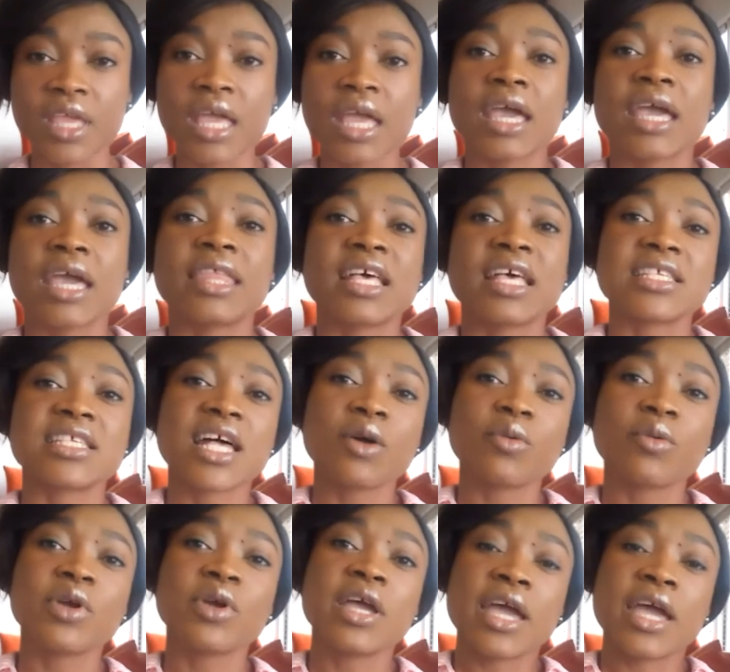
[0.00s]
And that's
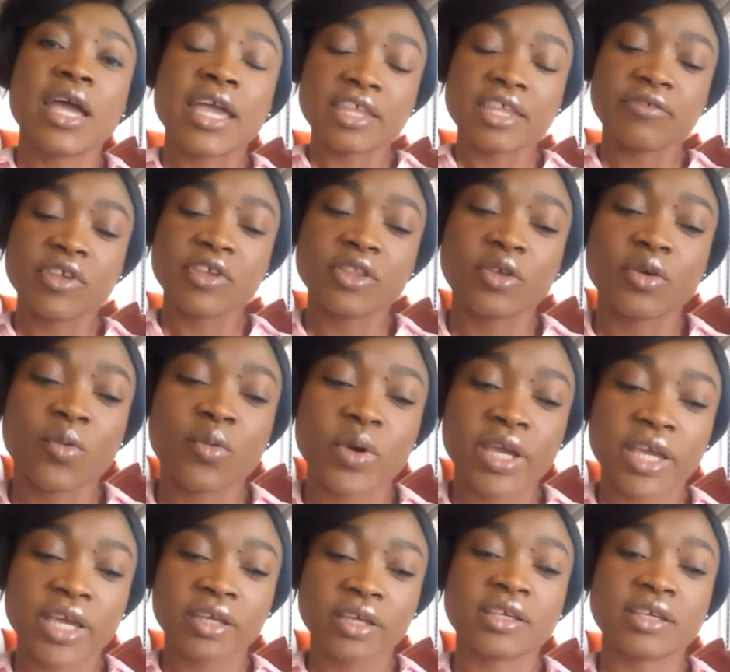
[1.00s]
how, and even the
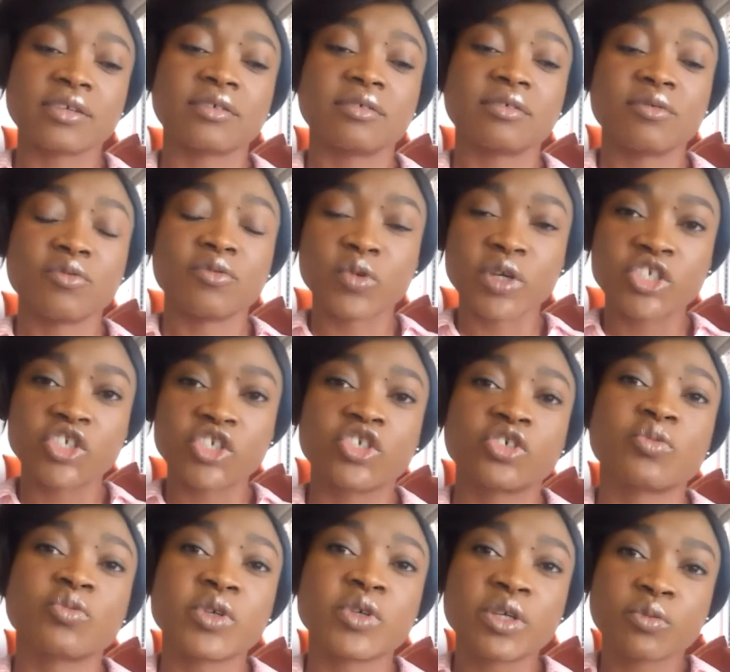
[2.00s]
way
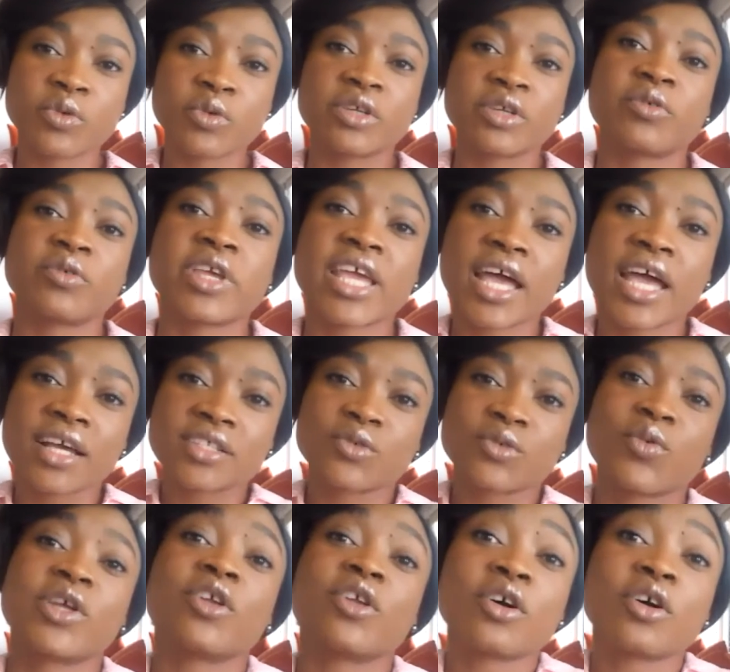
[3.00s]
we react
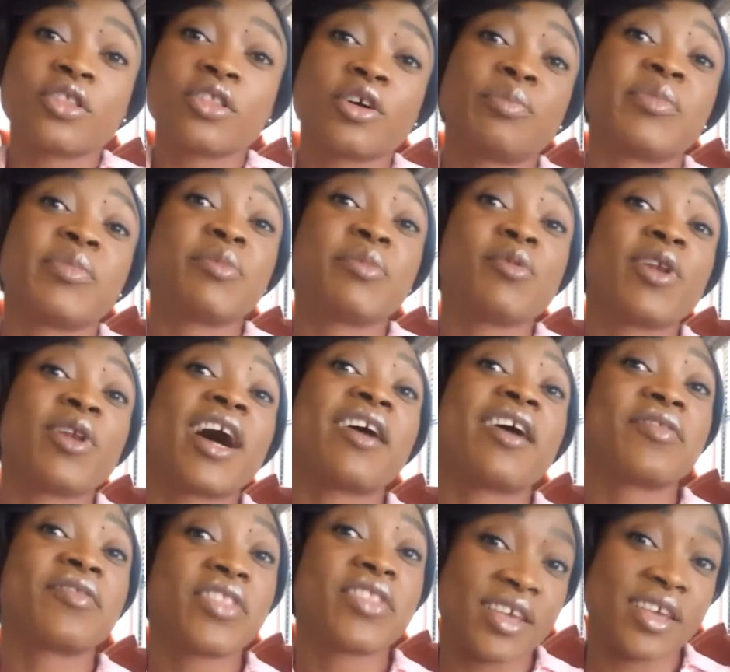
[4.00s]
when other people have
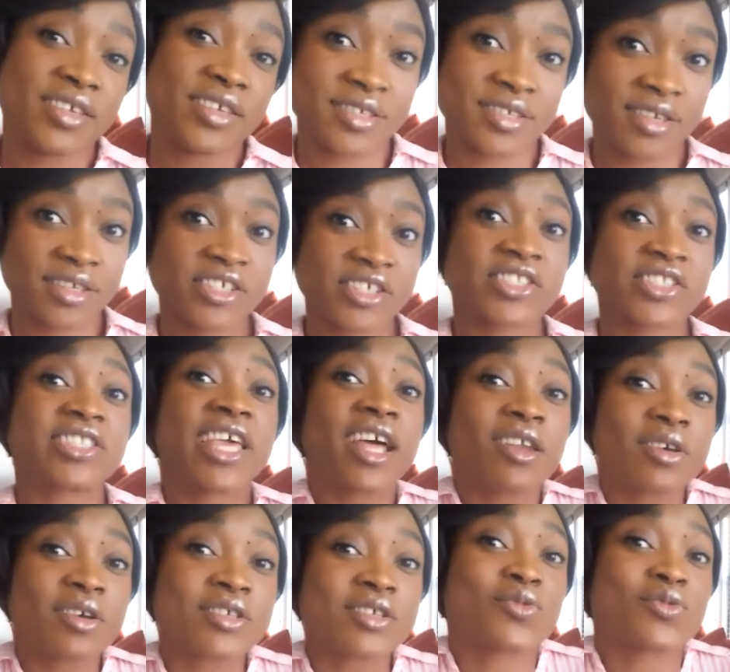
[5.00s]
things, tell
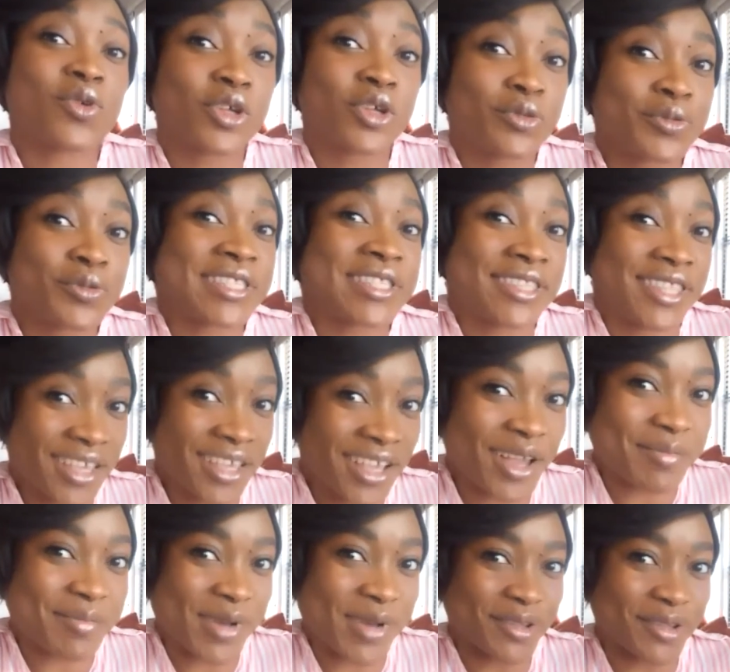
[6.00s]
us what we think
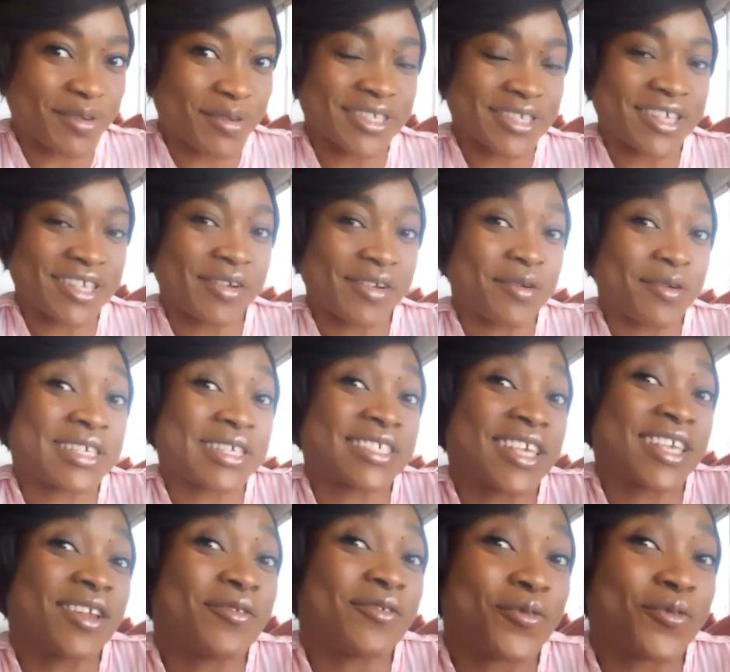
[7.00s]
about ourselves, our
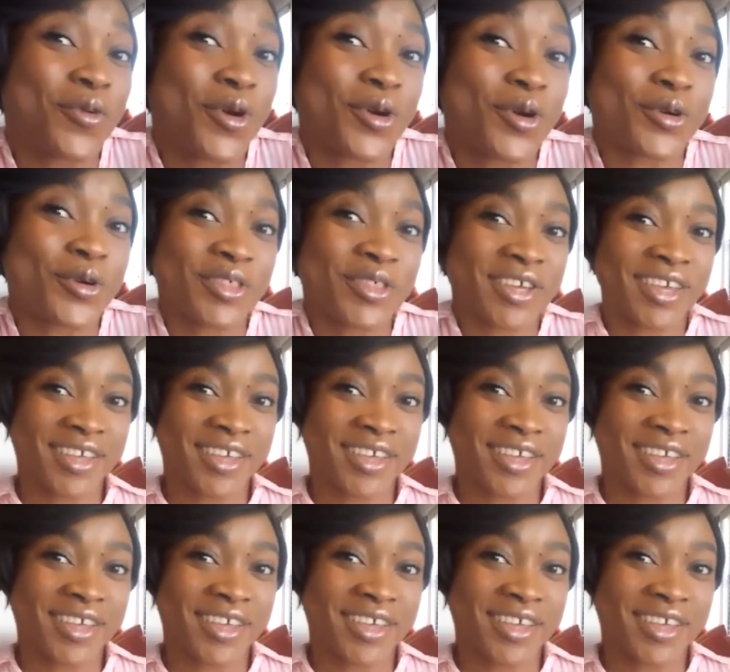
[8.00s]
self-worth.